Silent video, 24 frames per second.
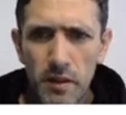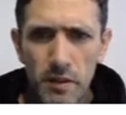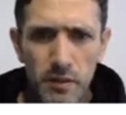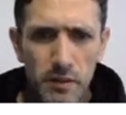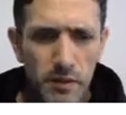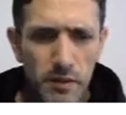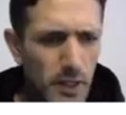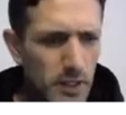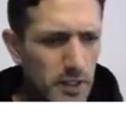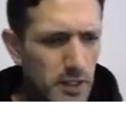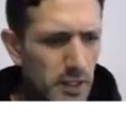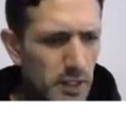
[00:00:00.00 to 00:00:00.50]

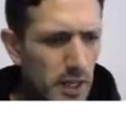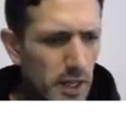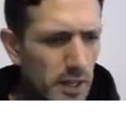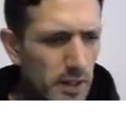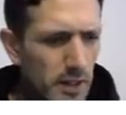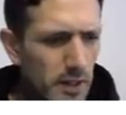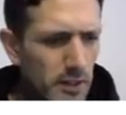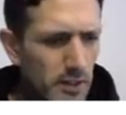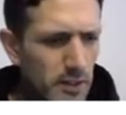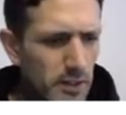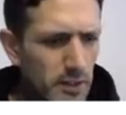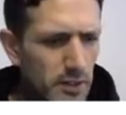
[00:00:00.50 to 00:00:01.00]
Let's say
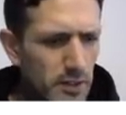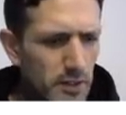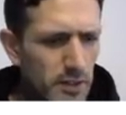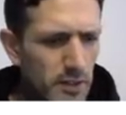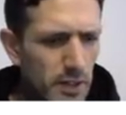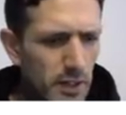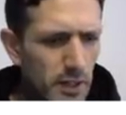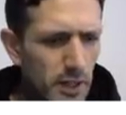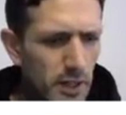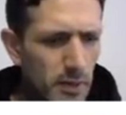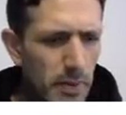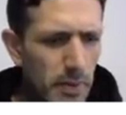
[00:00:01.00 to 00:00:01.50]
this is
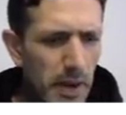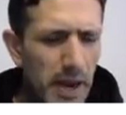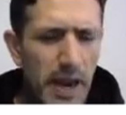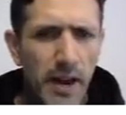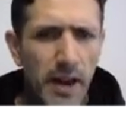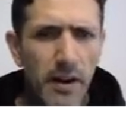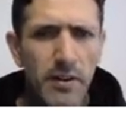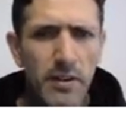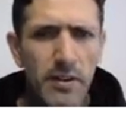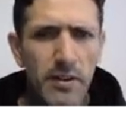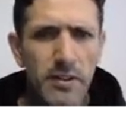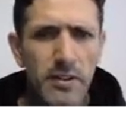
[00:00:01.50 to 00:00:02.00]
the
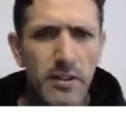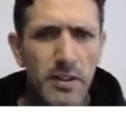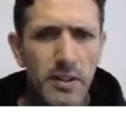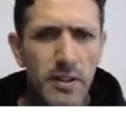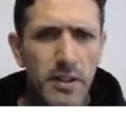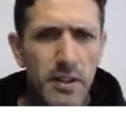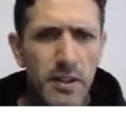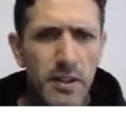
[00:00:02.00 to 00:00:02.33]
parent.